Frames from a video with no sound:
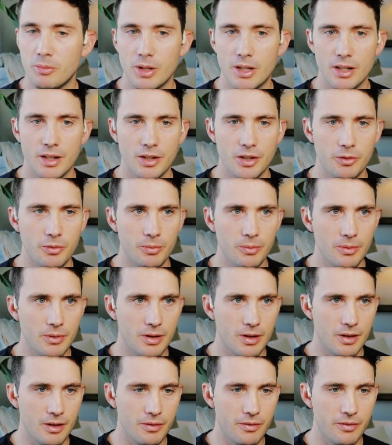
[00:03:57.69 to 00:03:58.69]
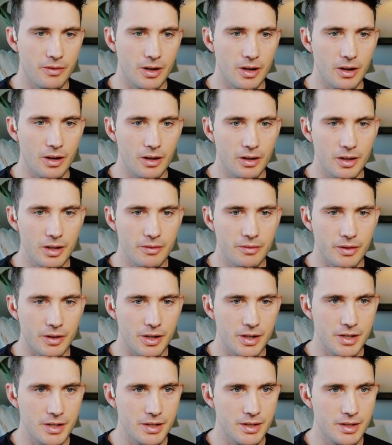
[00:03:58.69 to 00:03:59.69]
because the early
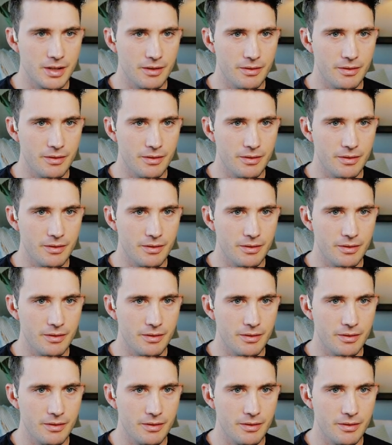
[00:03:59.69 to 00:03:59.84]
versions of